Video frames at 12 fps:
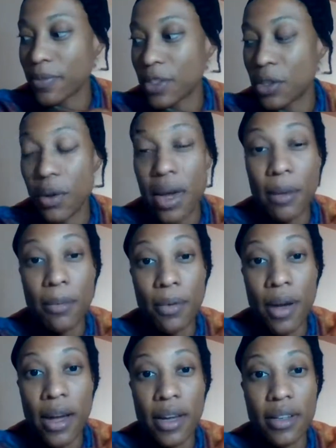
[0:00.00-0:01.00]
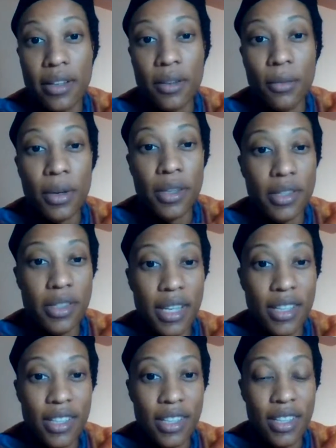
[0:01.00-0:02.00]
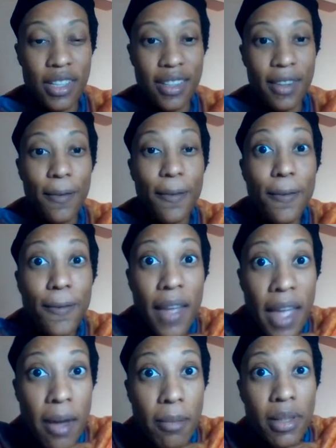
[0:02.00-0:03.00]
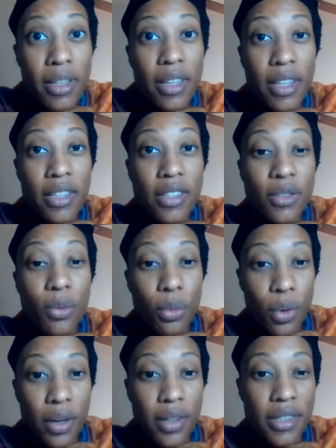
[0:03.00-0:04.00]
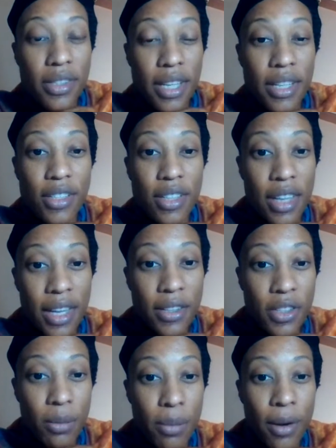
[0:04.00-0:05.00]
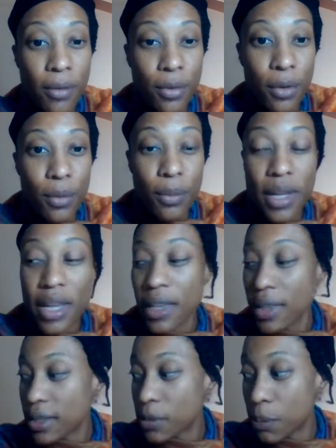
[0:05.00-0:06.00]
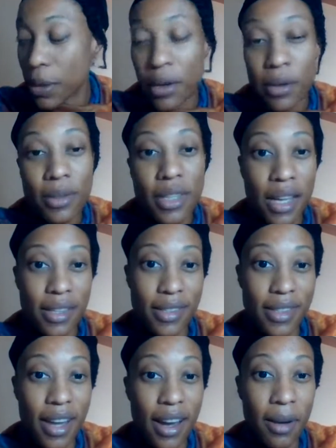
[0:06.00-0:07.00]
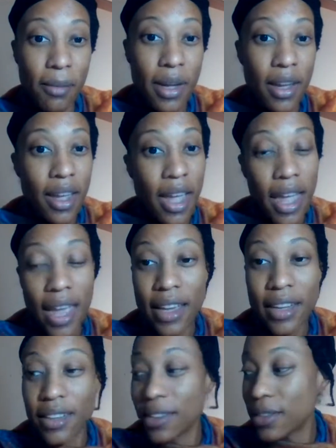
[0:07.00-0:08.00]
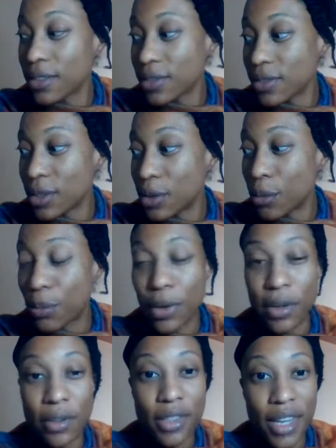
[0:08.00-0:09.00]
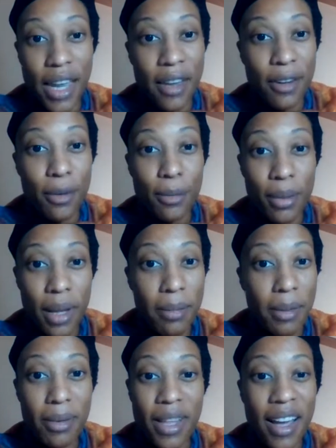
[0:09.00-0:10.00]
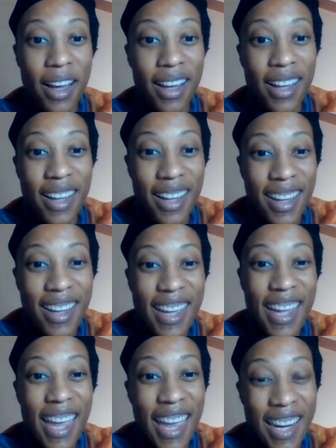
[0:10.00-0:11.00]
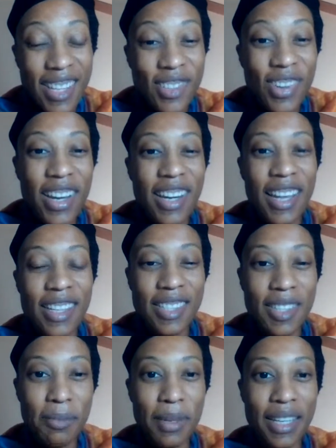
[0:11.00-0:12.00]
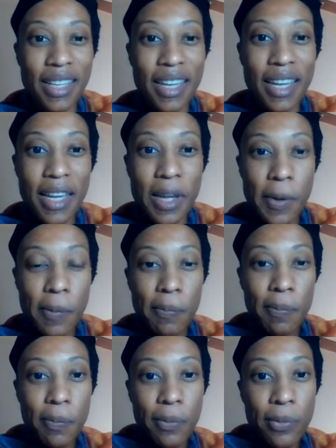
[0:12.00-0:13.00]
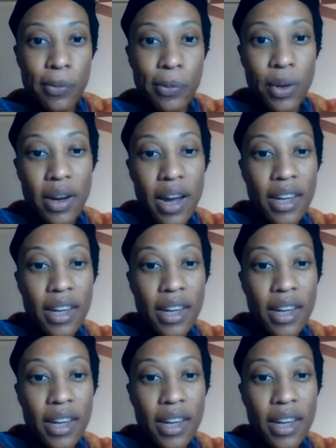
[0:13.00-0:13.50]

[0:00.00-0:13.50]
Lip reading: So I brought the workstation, the family's workstation, into my room. This big old desktop and the, printer, scanner, blah, blah, blah. And it's right next to me, where